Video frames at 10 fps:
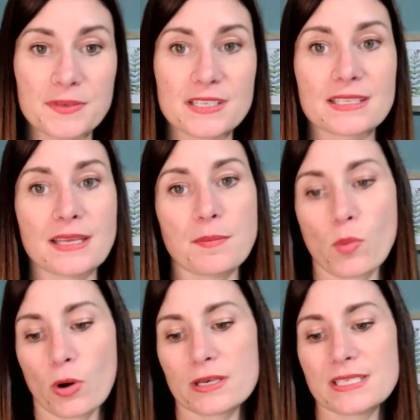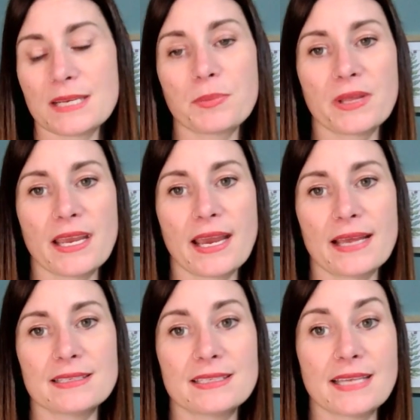to sleep more deeply
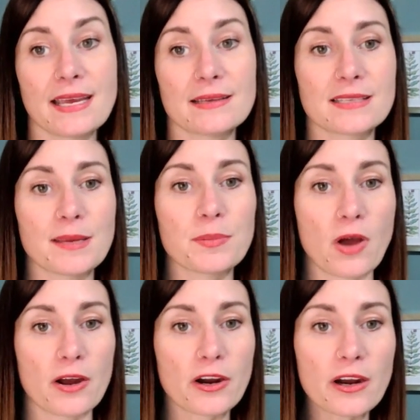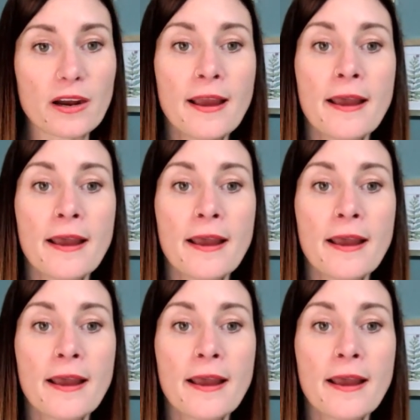and stay asleep longer.